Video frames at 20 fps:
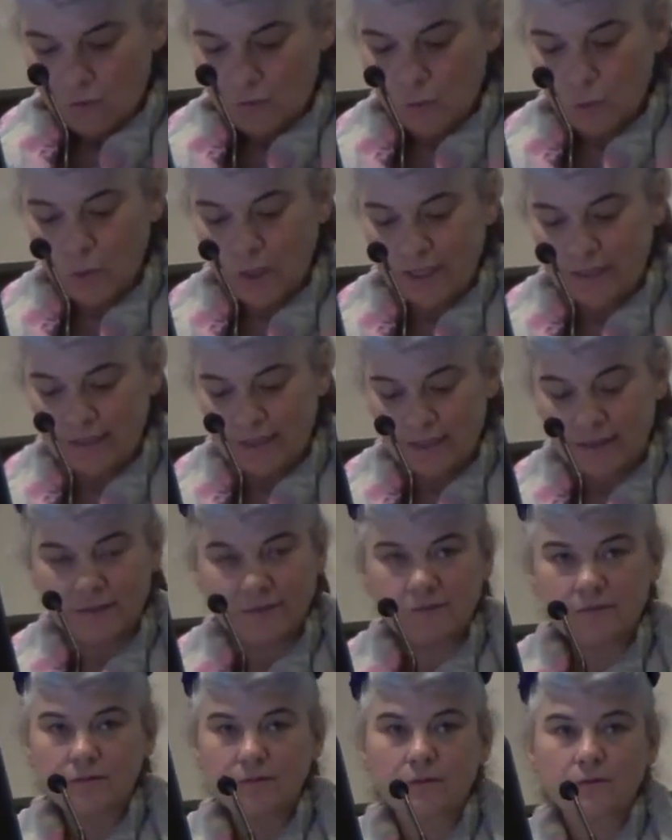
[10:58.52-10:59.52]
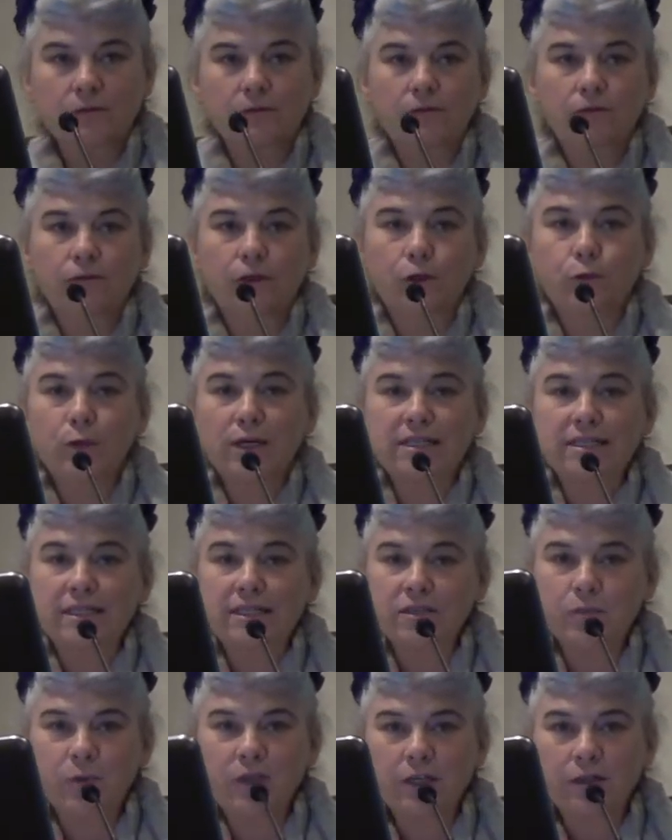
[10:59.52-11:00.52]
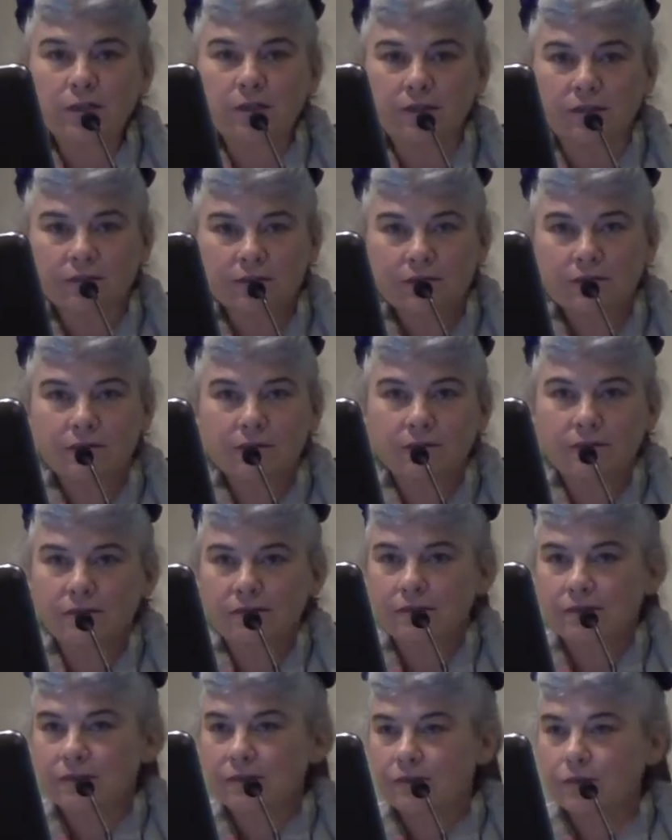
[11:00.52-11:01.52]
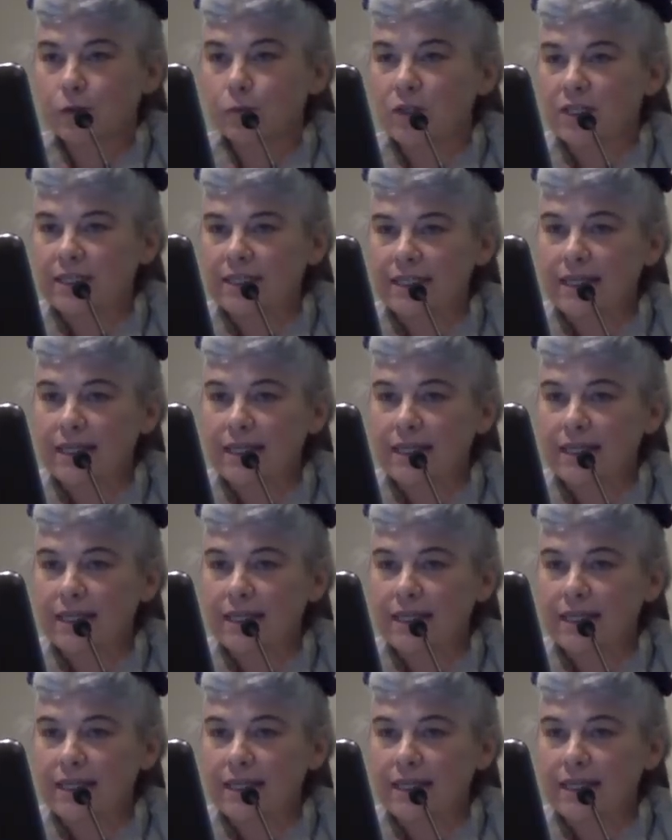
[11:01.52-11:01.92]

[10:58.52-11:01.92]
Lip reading: For one thing, request a speaker from the